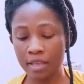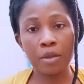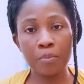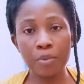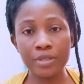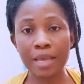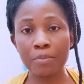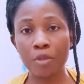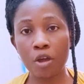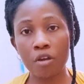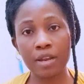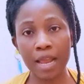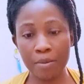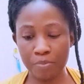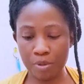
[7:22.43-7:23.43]
But I'm not
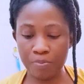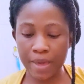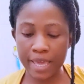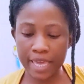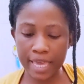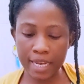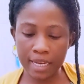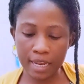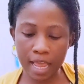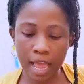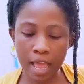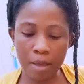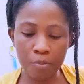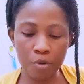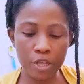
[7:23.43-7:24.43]
gonna be baking.
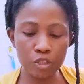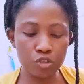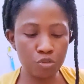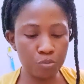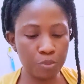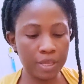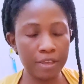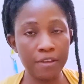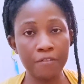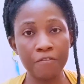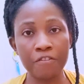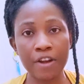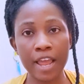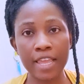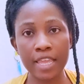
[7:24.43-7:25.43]
I'm going to be
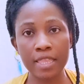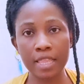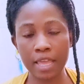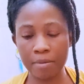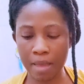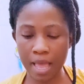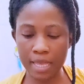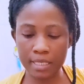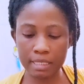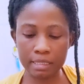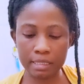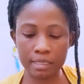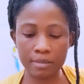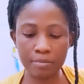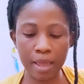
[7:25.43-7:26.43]
frying them,
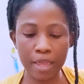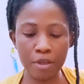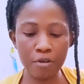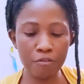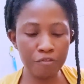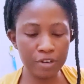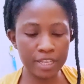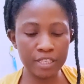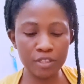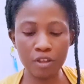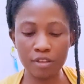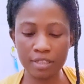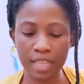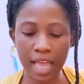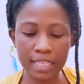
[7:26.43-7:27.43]
as my oven is
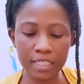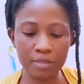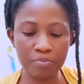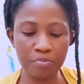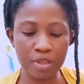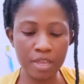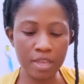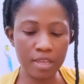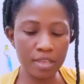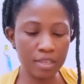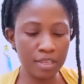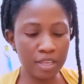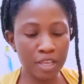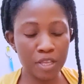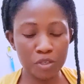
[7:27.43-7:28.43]
not that big.
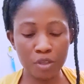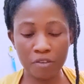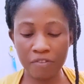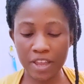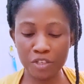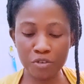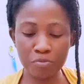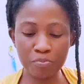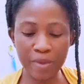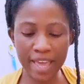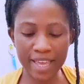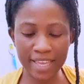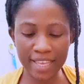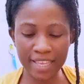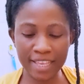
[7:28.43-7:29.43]
So if I should
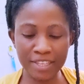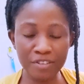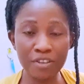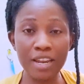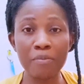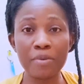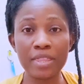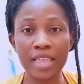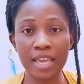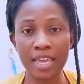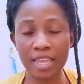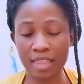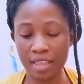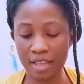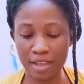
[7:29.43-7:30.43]
bake, it's gonna be
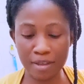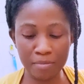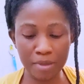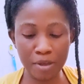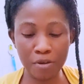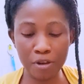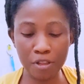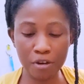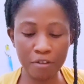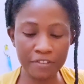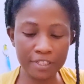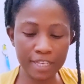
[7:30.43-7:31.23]
taking a whole lot of